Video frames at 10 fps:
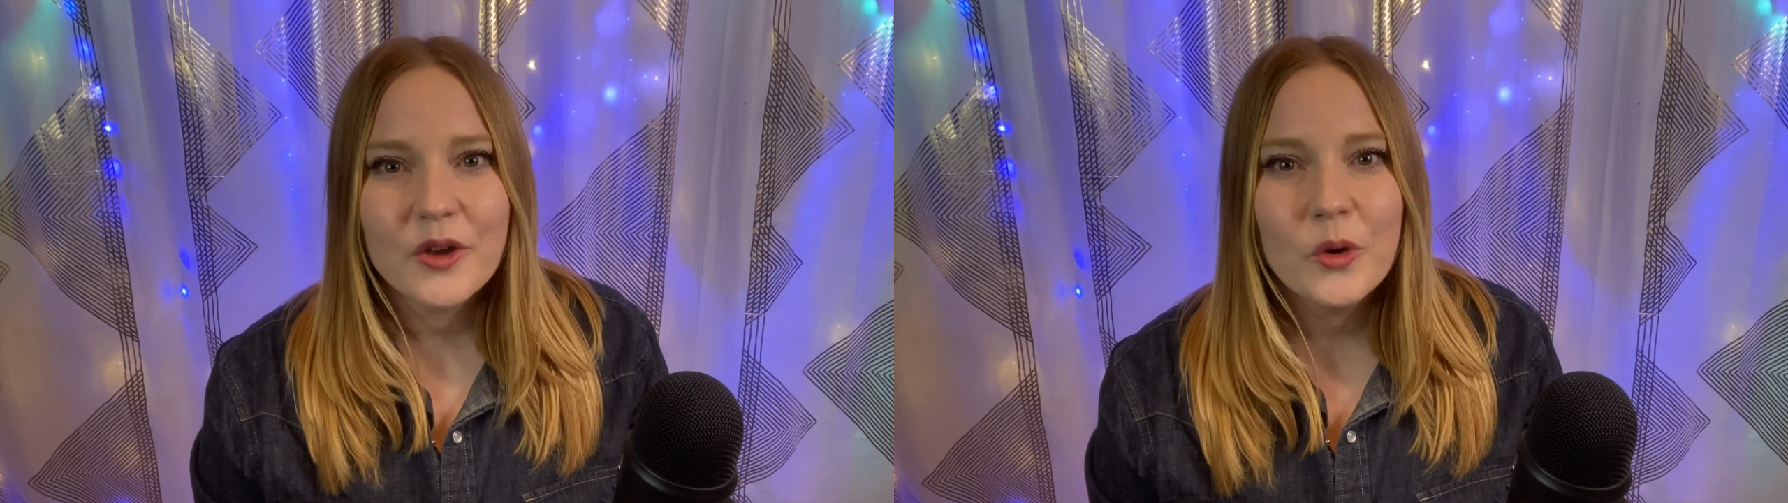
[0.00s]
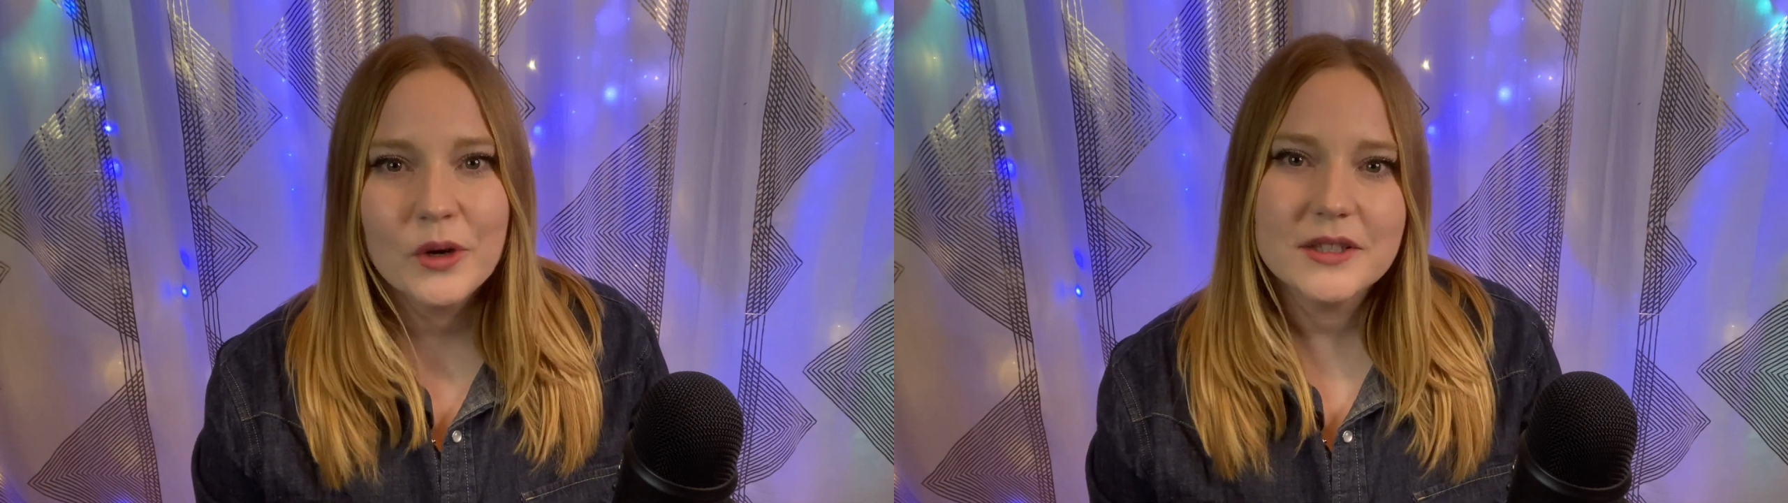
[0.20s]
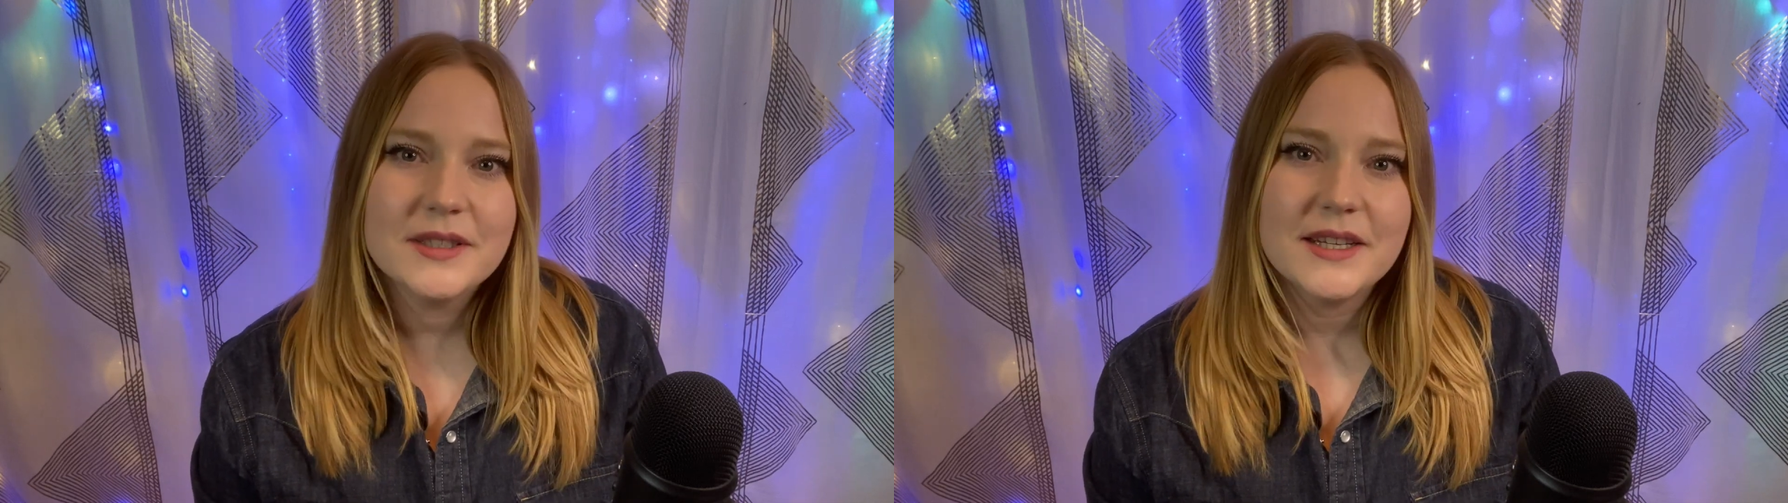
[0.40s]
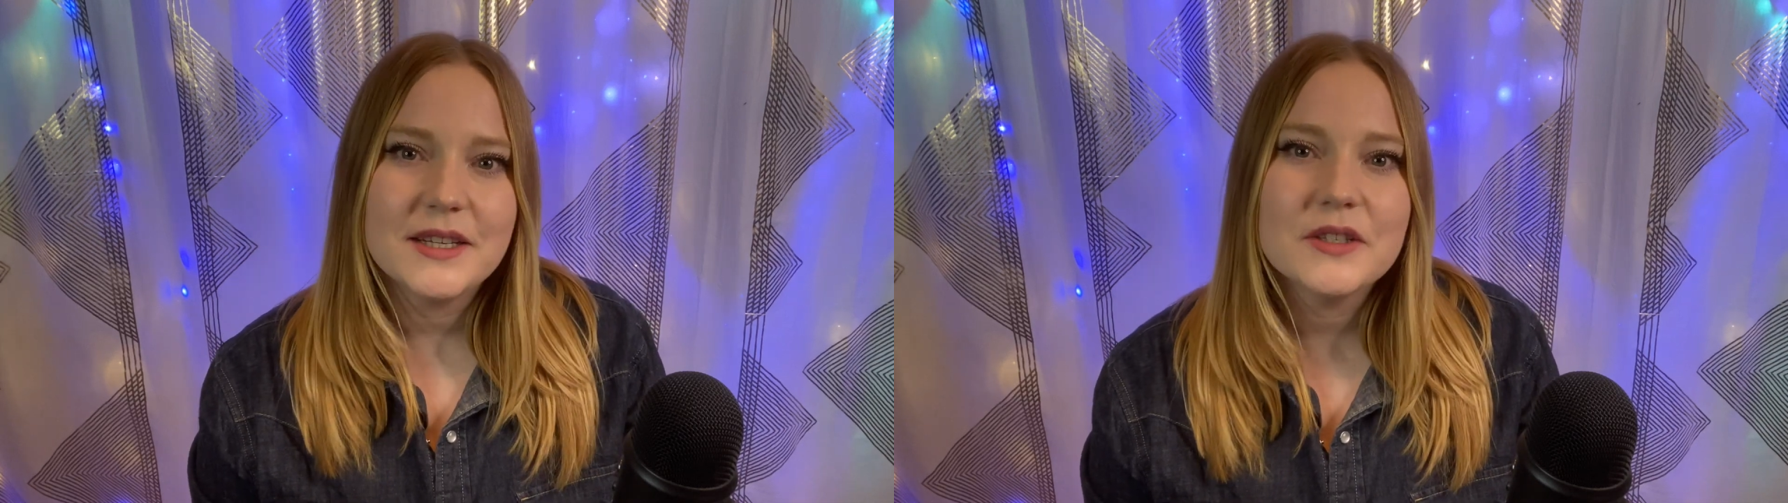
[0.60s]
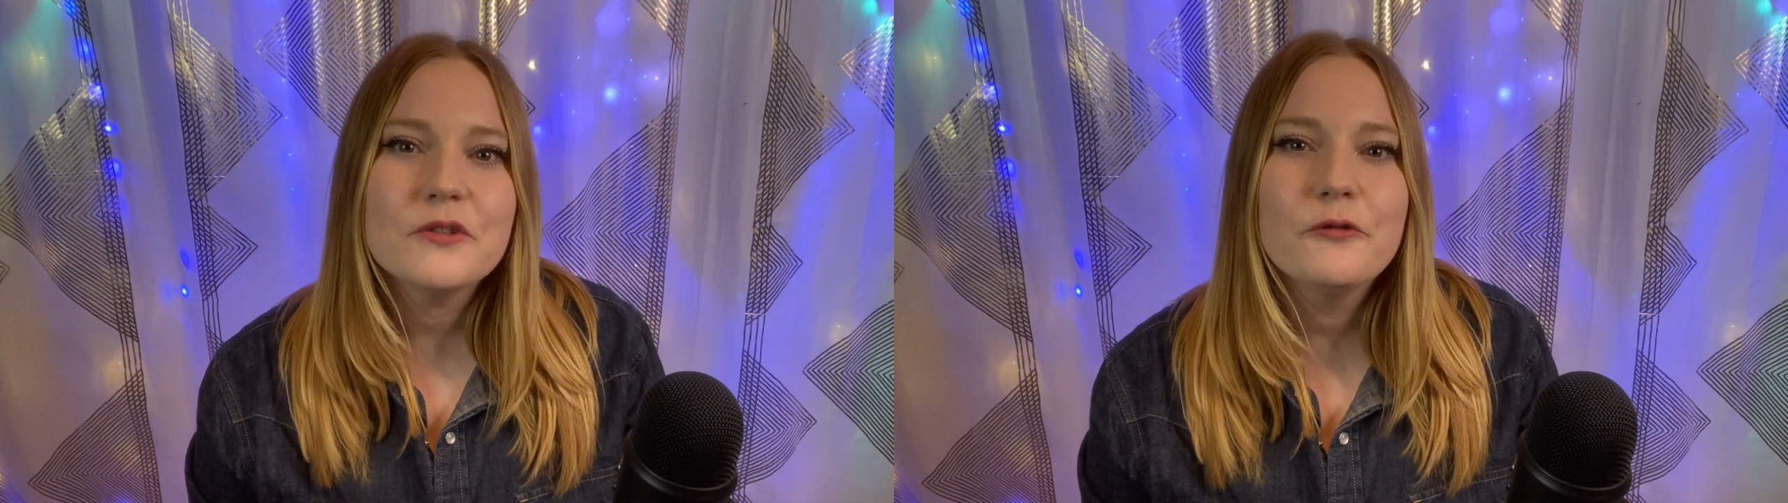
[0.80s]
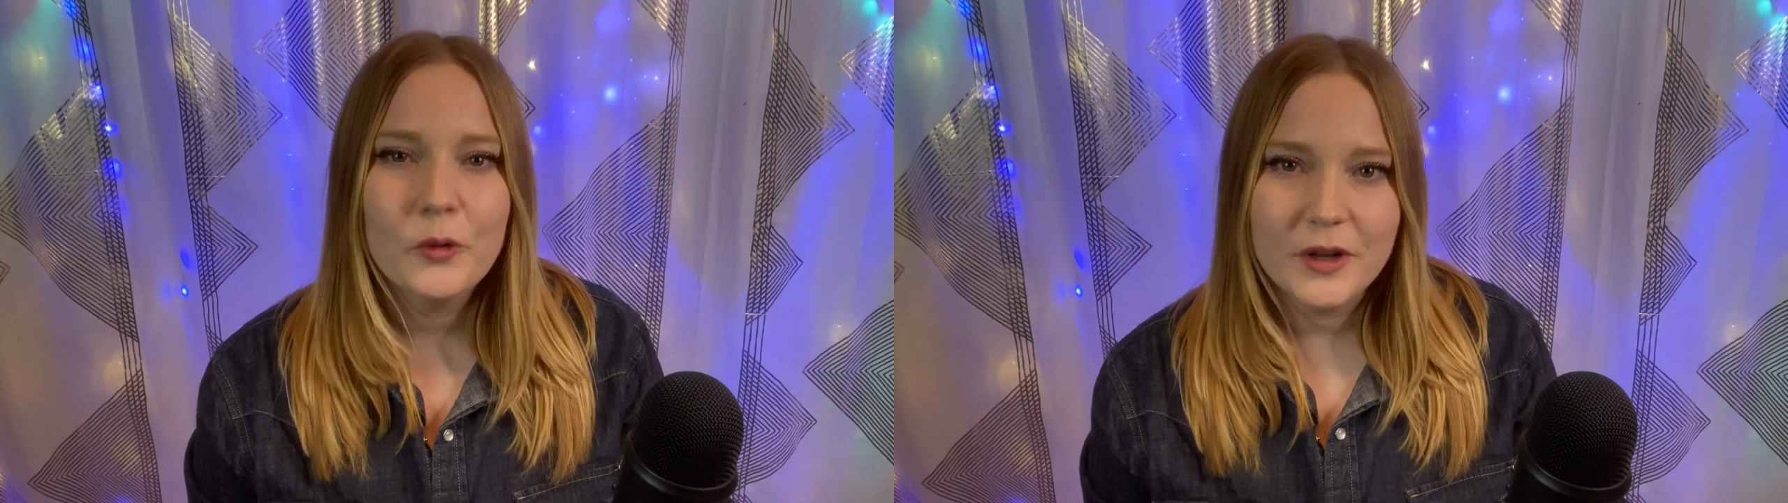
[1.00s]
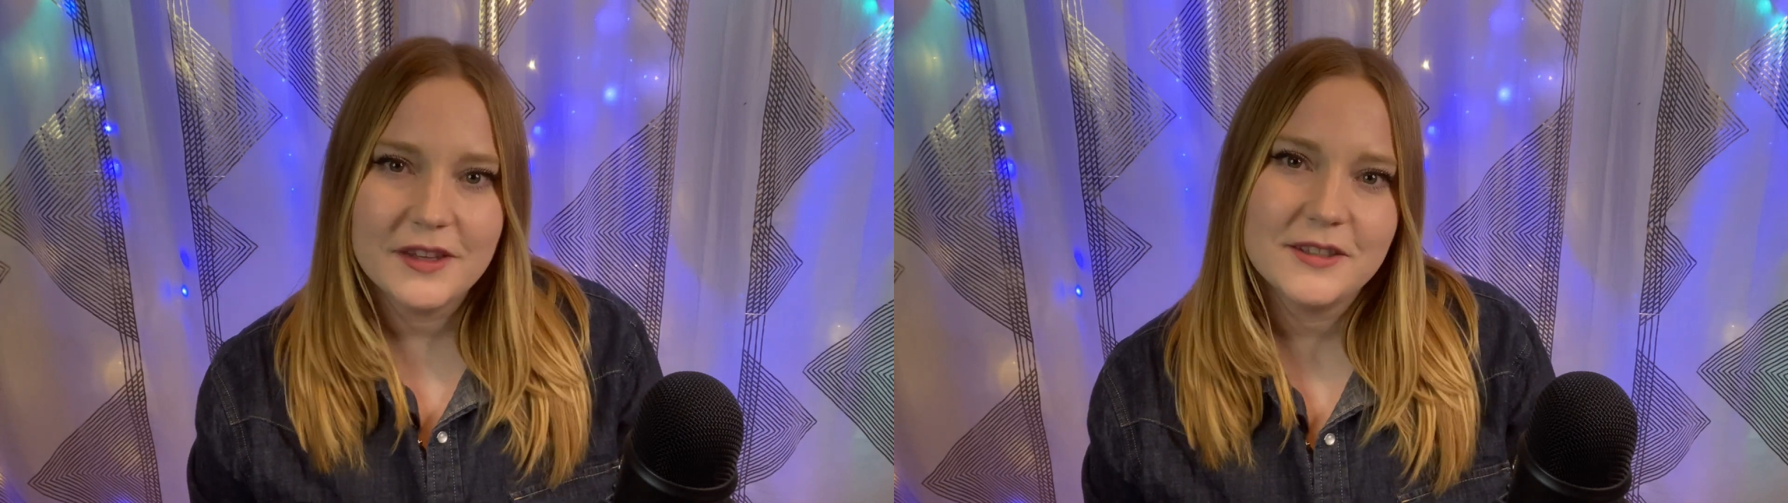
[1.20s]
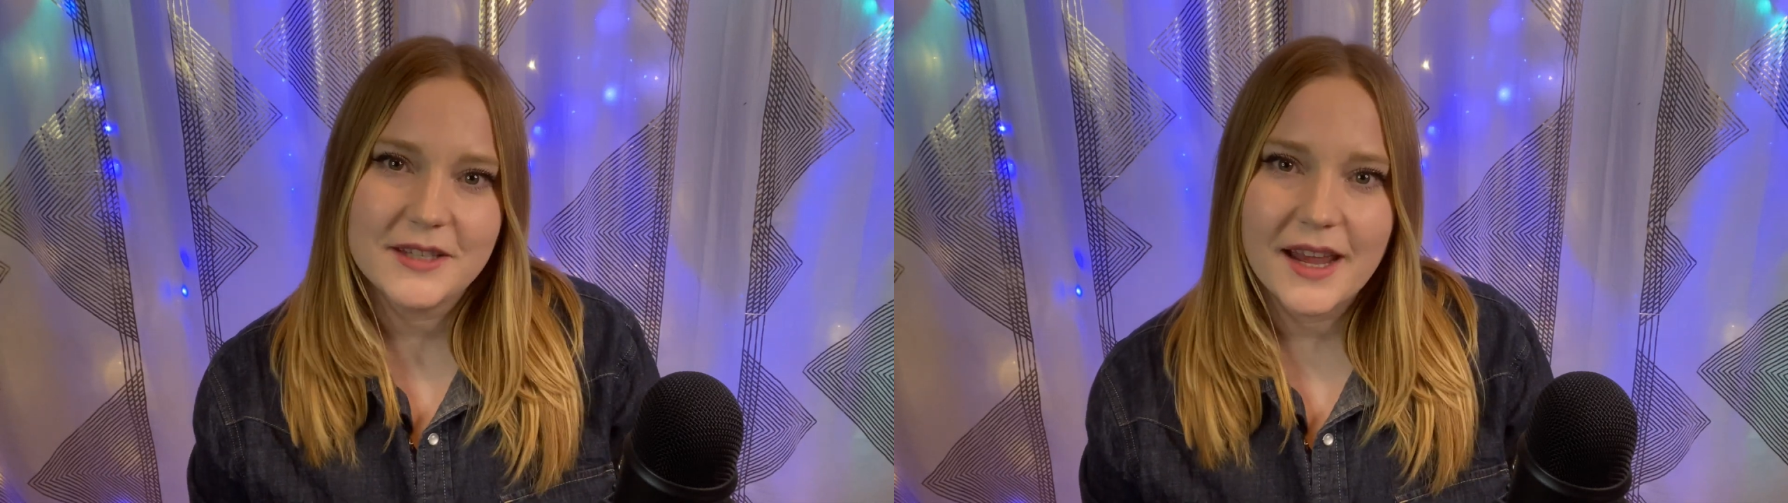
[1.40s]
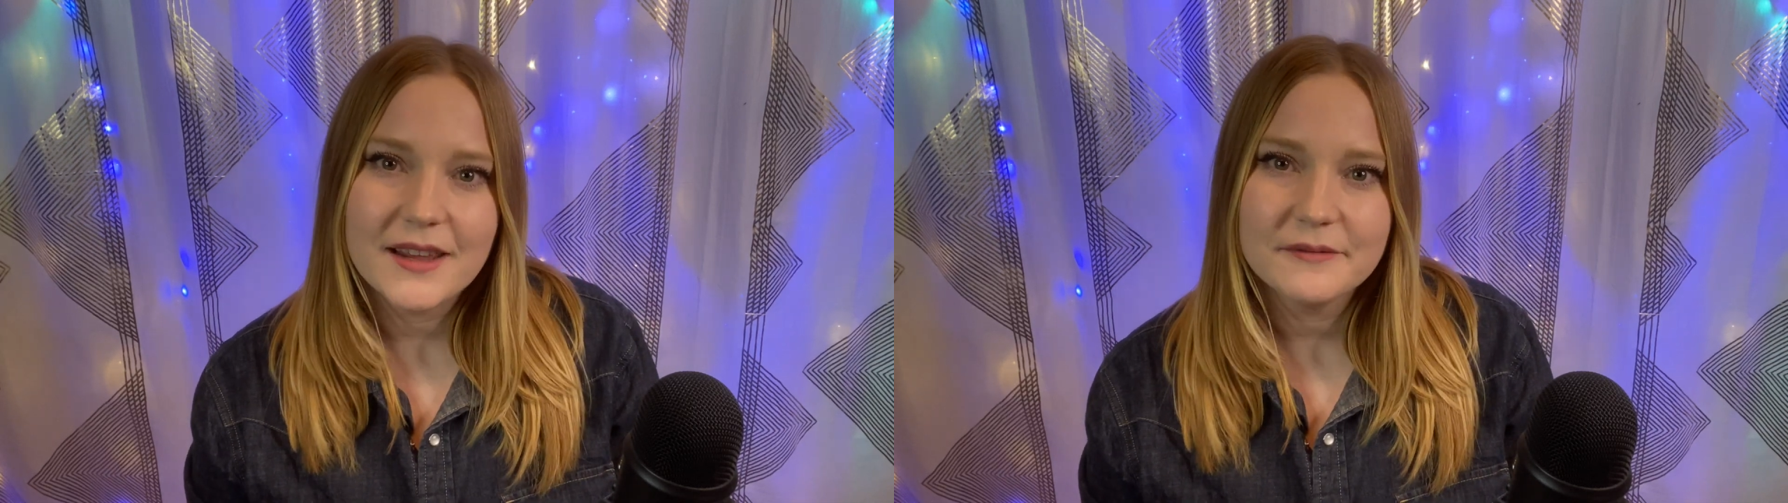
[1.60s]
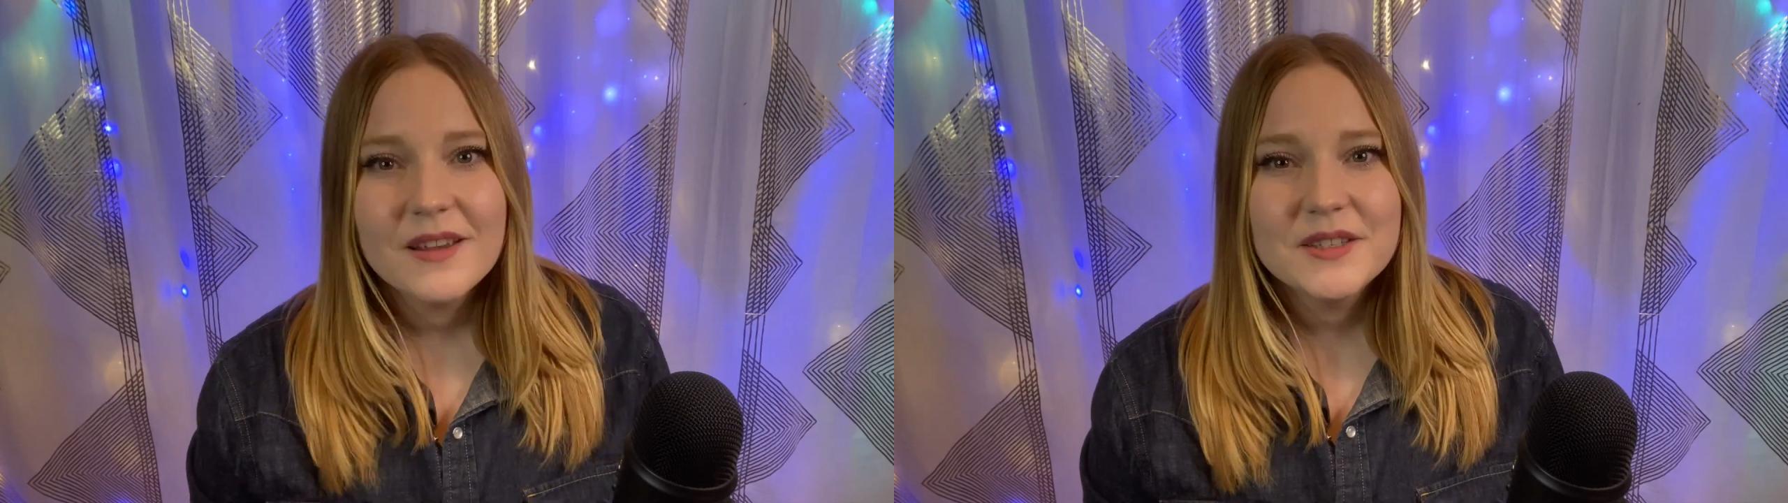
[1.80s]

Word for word: courses for the state.